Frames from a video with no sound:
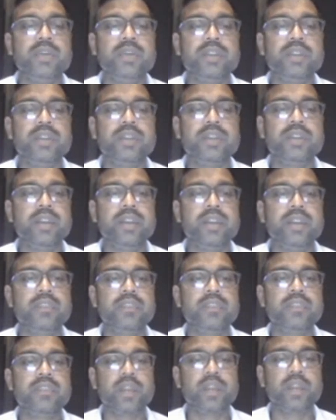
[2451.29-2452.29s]
700
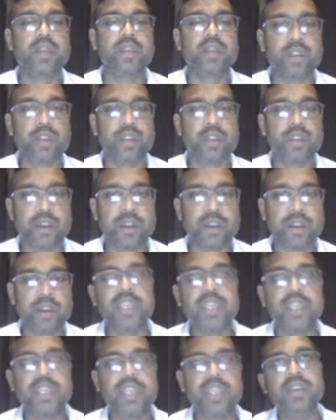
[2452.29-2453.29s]
is for unmodified
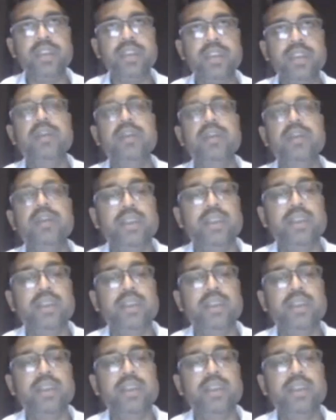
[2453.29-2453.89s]
opinion,